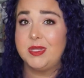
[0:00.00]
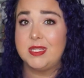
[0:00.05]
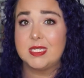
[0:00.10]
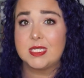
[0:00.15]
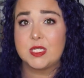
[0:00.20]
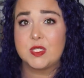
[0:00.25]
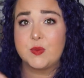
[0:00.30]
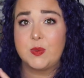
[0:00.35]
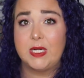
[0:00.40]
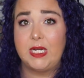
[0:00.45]
but
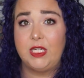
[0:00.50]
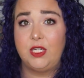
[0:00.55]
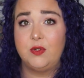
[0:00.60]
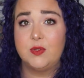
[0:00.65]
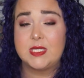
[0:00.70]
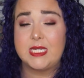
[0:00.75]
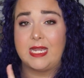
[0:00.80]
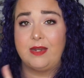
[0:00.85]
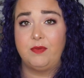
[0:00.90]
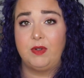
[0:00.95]
this is what I
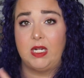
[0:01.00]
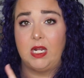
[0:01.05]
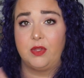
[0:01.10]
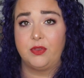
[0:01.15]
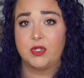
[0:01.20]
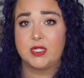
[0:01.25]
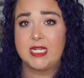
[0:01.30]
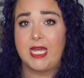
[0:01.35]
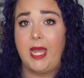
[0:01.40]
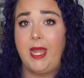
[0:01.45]
use every
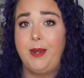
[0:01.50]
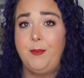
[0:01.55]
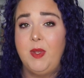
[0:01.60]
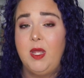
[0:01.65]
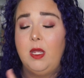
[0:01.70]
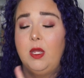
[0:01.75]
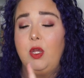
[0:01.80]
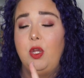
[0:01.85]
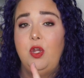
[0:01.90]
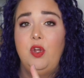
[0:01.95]
other time
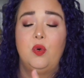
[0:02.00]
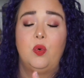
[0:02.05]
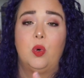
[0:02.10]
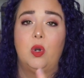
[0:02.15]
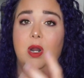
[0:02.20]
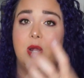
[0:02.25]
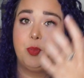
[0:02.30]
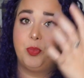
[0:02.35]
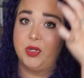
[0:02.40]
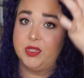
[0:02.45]

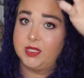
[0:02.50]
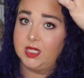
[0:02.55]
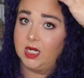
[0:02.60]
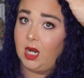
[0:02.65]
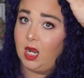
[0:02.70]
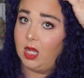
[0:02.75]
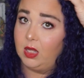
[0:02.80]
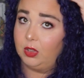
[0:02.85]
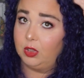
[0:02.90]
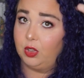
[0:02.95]
or I'll put the
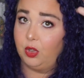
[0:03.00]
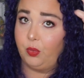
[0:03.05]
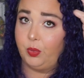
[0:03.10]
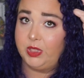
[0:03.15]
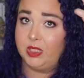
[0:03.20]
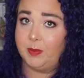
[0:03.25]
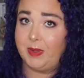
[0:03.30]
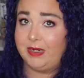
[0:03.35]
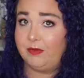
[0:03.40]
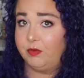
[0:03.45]
color
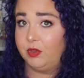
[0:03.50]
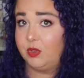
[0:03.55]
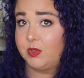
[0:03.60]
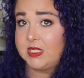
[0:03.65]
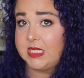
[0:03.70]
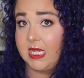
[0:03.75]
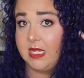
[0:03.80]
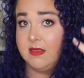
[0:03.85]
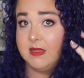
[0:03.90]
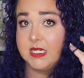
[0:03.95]
only on my
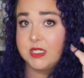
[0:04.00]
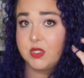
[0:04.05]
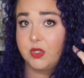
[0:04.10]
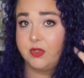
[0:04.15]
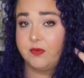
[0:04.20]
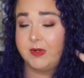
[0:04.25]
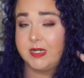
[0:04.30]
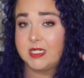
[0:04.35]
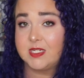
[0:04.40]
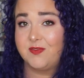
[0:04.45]
roots and this
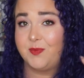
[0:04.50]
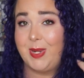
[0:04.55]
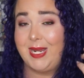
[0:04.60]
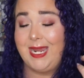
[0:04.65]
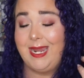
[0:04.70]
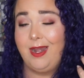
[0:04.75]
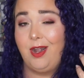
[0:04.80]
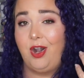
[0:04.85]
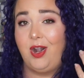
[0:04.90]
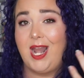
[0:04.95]
on the rest of my
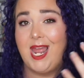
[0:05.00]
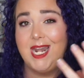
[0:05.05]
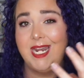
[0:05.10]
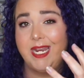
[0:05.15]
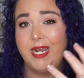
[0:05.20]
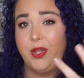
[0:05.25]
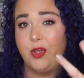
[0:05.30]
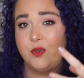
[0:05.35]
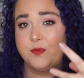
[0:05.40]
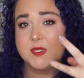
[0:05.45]
hair and
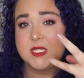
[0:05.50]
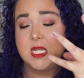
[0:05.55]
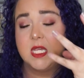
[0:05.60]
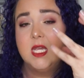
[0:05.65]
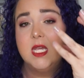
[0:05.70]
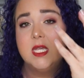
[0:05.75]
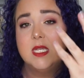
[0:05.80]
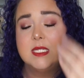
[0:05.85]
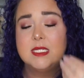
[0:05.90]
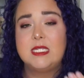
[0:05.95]
it helps
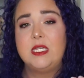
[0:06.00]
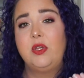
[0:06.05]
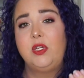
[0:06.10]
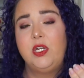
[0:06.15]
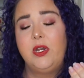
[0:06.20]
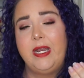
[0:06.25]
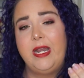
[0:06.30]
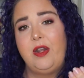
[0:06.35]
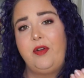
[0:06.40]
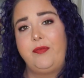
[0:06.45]
seal
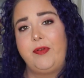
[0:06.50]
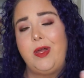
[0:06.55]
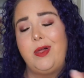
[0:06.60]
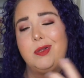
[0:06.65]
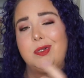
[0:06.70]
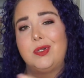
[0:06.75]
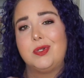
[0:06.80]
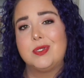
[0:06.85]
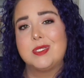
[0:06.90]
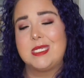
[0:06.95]
your hair
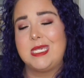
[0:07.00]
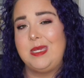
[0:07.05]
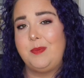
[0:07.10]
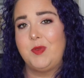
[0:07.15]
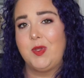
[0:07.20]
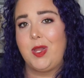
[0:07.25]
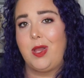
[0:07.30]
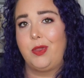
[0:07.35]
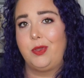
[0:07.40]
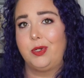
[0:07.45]
follicles, keep
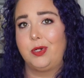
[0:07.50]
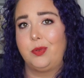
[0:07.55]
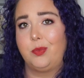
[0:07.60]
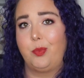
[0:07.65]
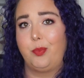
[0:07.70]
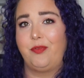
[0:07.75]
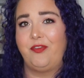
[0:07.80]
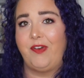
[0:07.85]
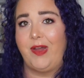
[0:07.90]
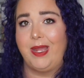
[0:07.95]
the color
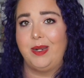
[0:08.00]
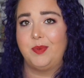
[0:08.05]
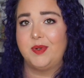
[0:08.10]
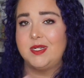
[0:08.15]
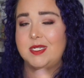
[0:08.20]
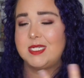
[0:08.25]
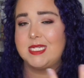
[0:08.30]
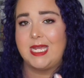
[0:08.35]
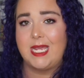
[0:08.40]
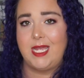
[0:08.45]

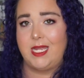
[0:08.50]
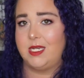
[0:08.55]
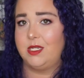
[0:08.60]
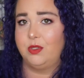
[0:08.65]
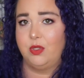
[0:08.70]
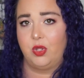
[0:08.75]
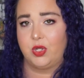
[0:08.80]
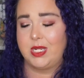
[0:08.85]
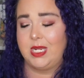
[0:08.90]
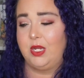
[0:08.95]
vibrant
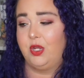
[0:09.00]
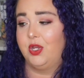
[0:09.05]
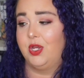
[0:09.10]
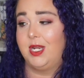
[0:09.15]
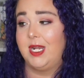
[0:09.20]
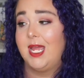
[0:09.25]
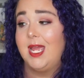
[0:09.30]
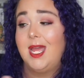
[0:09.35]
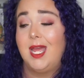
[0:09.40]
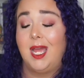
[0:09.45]
and looking
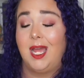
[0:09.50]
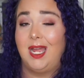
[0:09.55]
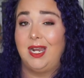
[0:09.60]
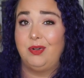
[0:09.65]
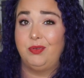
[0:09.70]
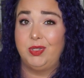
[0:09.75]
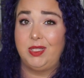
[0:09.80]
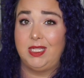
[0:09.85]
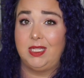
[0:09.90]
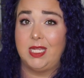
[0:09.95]
good.
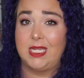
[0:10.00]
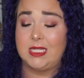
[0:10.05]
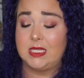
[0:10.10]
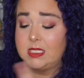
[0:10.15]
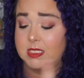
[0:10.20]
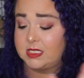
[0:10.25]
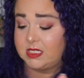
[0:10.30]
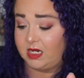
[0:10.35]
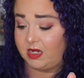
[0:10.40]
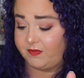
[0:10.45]
I really like
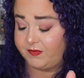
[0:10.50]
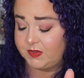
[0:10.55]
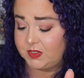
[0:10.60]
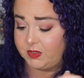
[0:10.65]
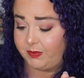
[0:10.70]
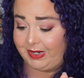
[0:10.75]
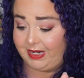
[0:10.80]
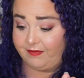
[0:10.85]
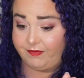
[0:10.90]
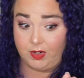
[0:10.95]
this stuff,
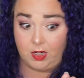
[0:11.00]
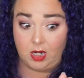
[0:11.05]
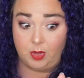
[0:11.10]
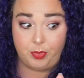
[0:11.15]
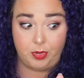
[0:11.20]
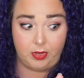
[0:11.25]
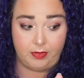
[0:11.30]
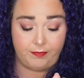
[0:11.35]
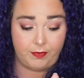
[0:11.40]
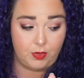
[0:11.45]
so I have a
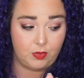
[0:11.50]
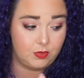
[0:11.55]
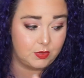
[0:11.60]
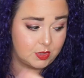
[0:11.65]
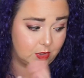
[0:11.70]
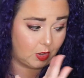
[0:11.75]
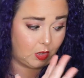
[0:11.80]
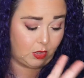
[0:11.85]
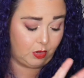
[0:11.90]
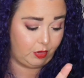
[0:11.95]
couple of
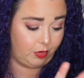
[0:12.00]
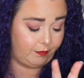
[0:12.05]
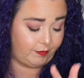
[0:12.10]
those all